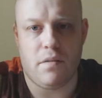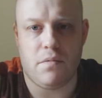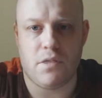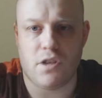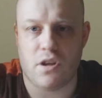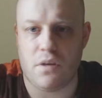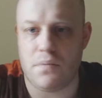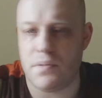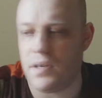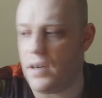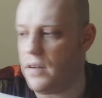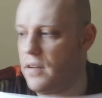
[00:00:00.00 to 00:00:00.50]

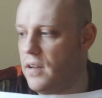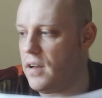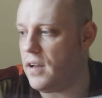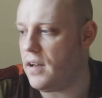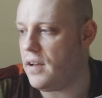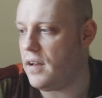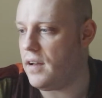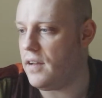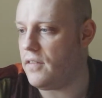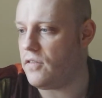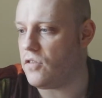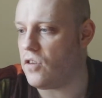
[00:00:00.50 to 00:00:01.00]
jobs
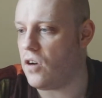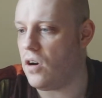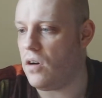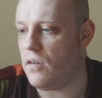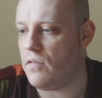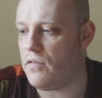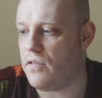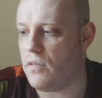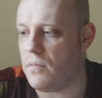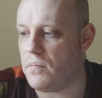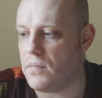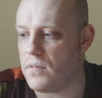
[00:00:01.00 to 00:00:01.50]
I've
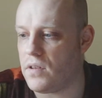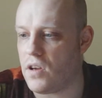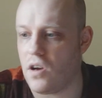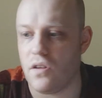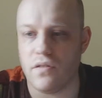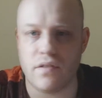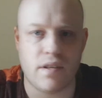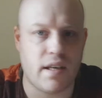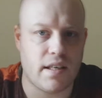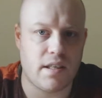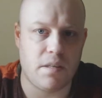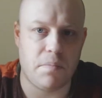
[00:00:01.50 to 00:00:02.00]
got from
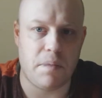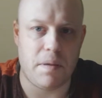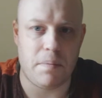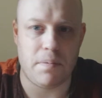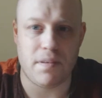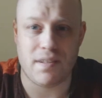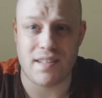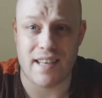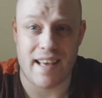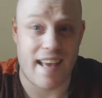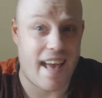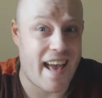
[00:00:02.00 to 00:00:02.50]
contacting
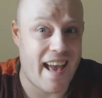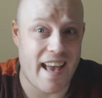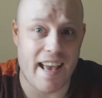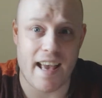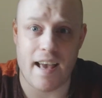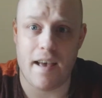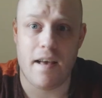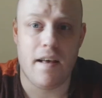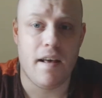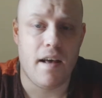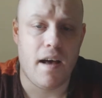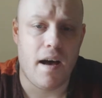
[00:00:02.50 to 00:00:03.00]
people and saying,
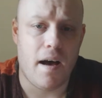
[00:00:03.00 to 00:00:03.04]
hey,